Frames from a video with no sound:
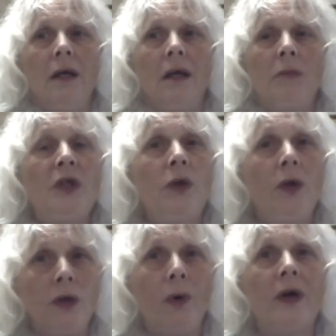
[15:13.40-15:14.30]
But you
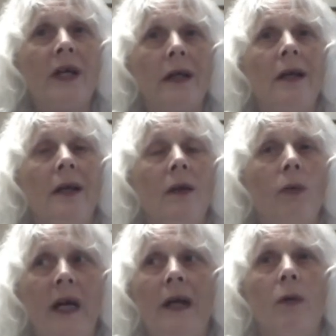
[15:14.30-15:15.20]
could work it in a
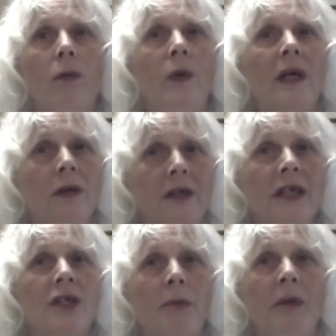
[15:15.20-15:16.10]
way where it could
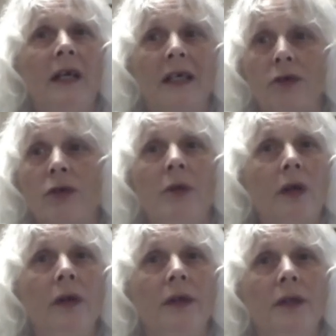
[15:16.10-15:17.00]
actually be extremely
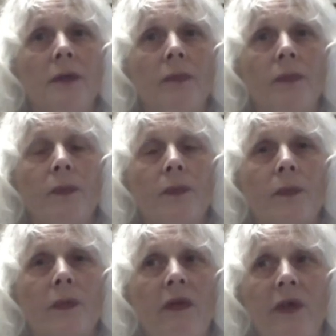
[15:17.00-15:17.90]
good,
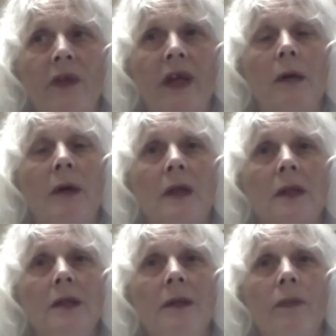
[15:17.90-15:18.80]
if you think about it.